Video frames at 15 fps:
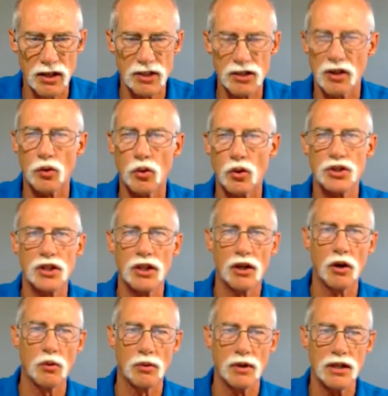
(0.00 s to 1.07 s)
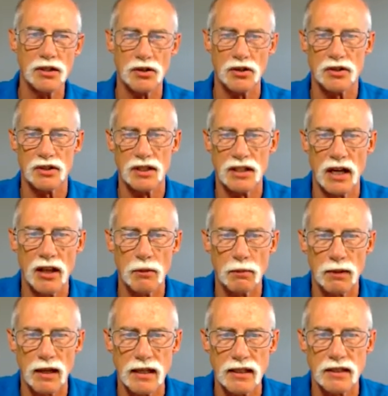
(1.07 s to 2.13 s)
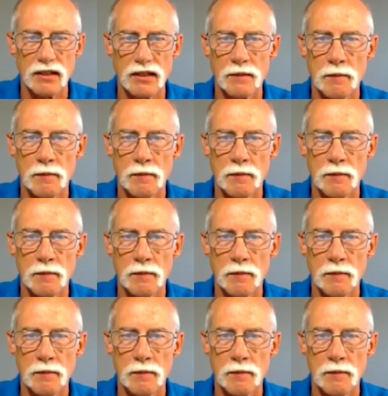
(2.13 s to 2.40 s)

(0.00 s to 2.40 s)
Of course, you can go research this other places.